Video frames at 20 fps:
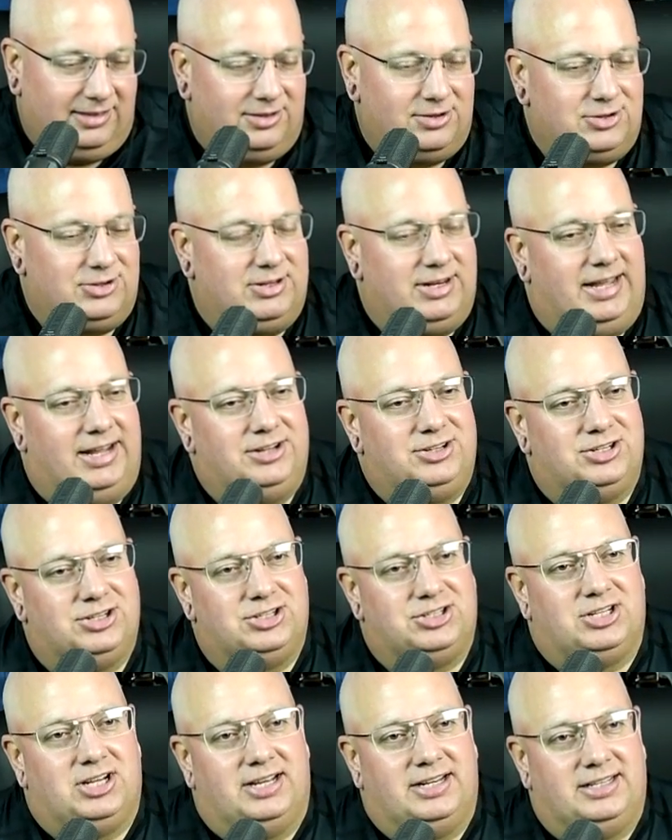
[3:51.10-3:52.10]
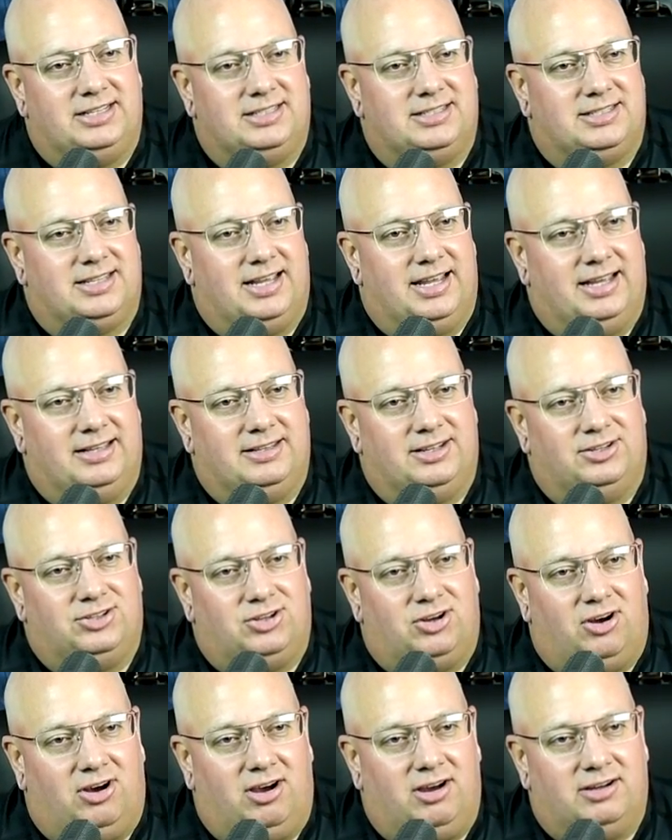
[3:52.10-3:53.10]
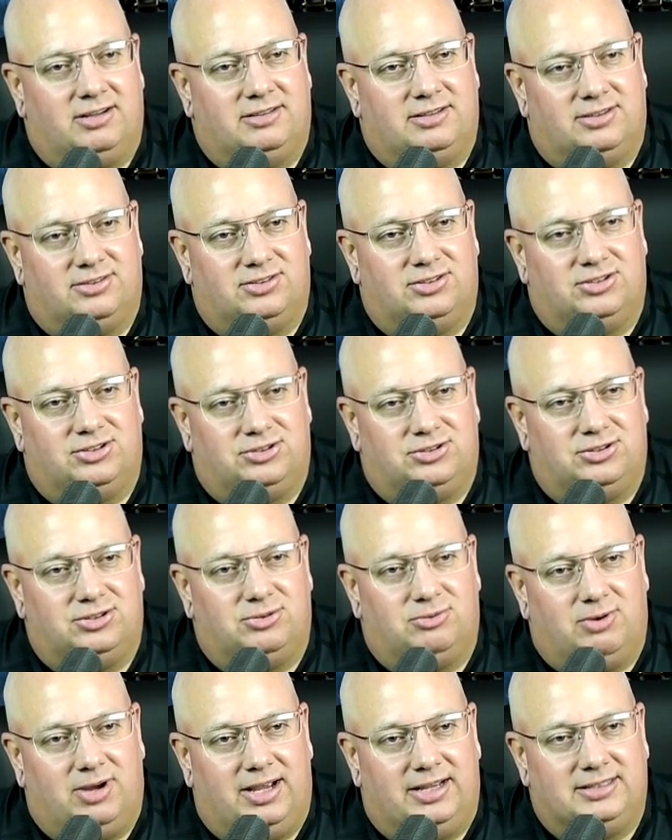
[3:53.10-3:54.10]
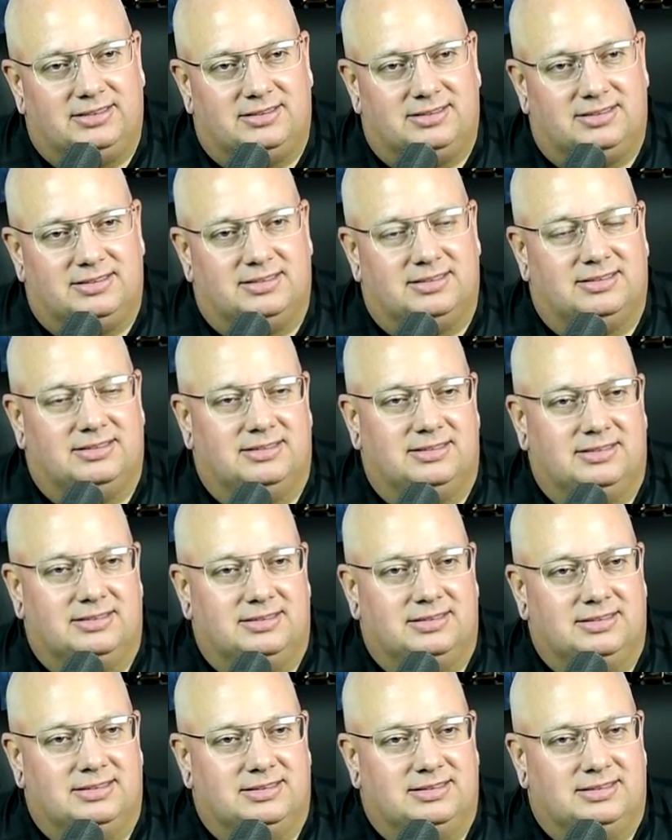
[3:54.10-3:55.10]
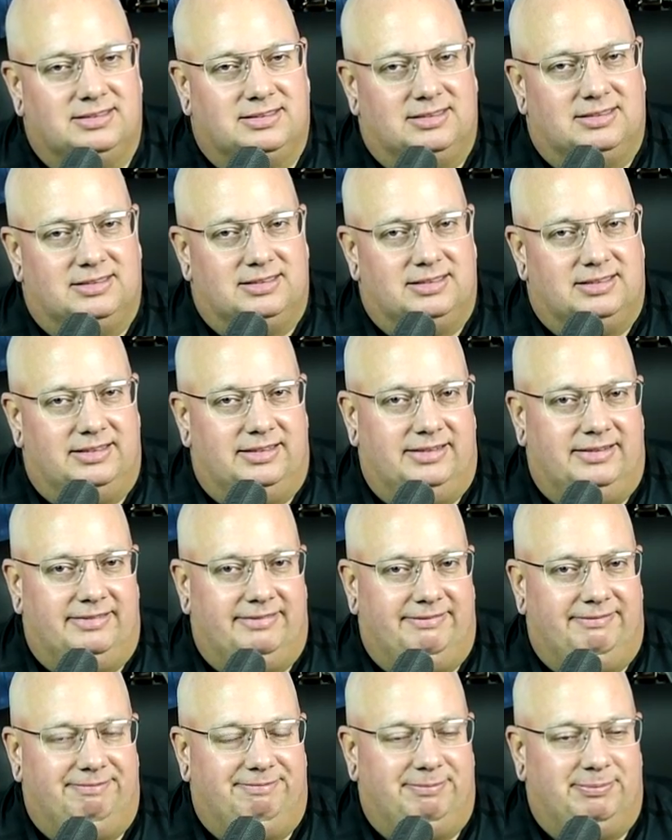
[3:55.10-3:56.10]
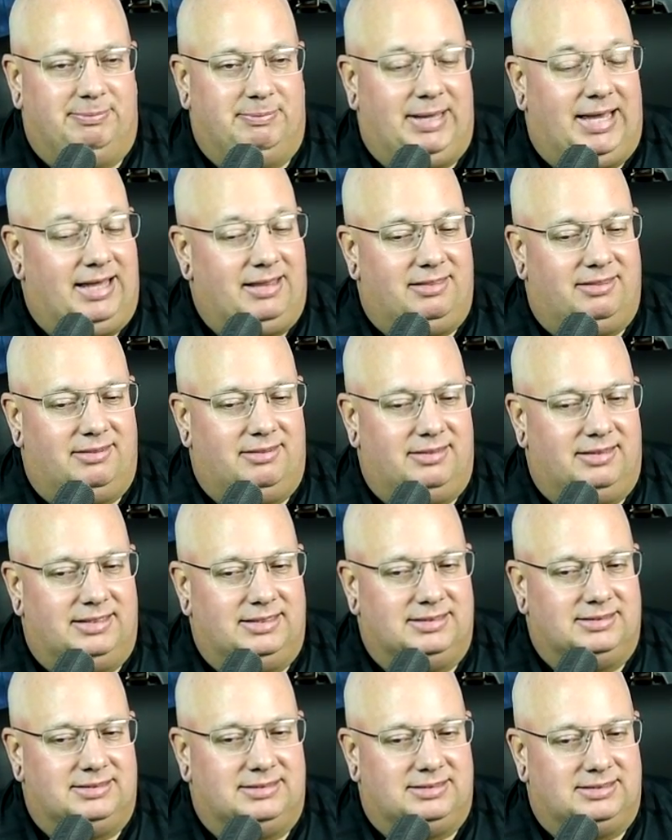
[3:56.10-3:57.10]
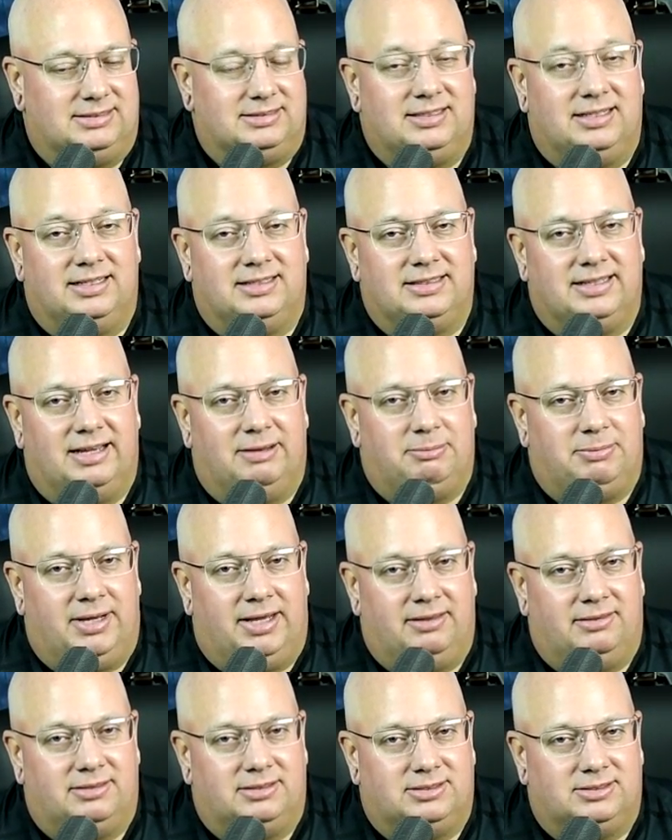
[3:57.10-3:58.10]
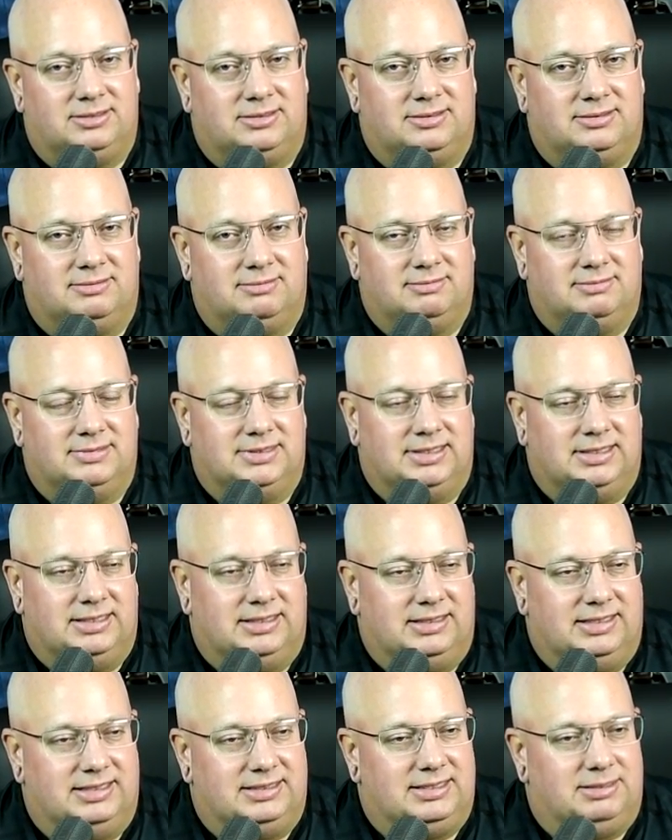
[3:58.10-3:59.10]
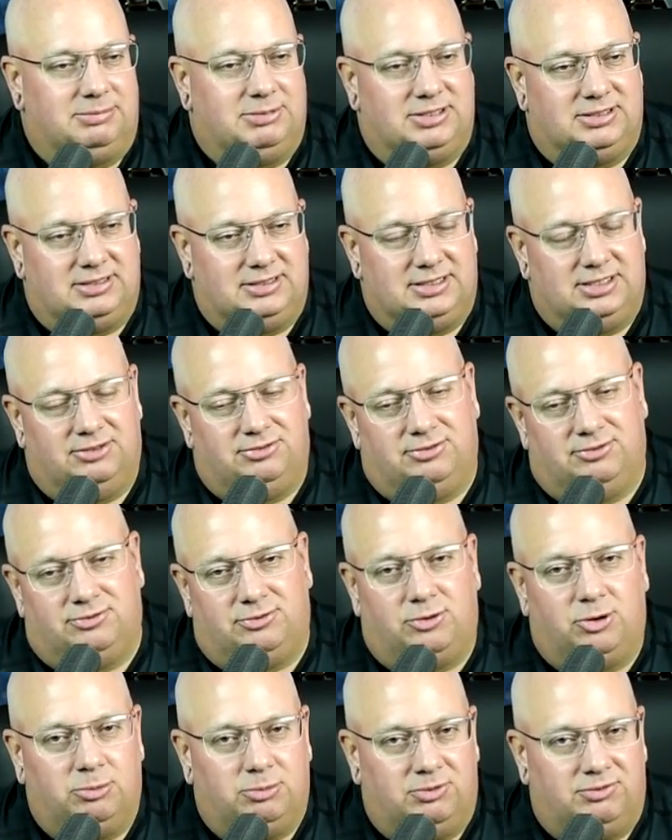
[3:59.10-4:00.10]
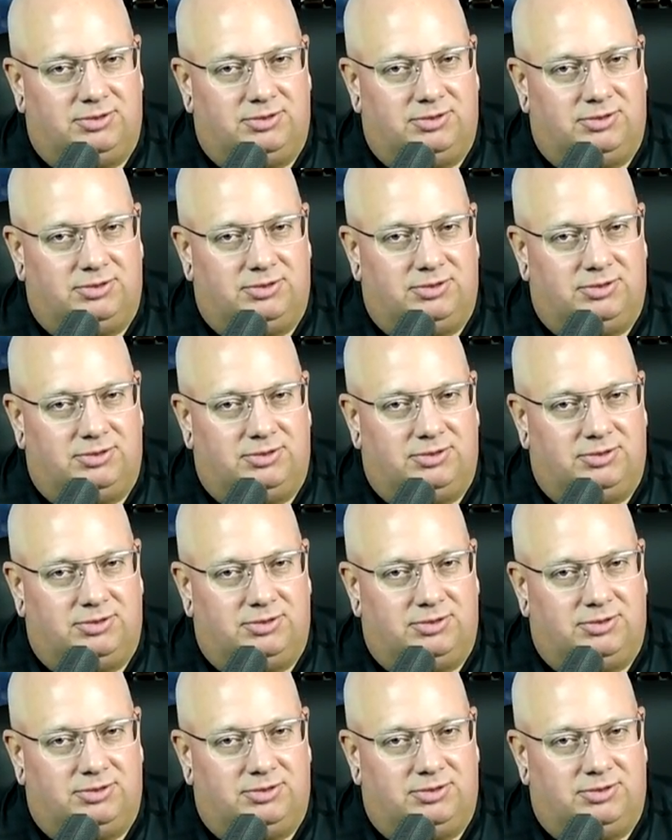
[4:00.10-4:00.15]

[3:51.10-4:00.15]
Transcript: There's an ancient Chinese saying that talk doesn't cook rice. You know, math is just like that. Math is, except it's a different form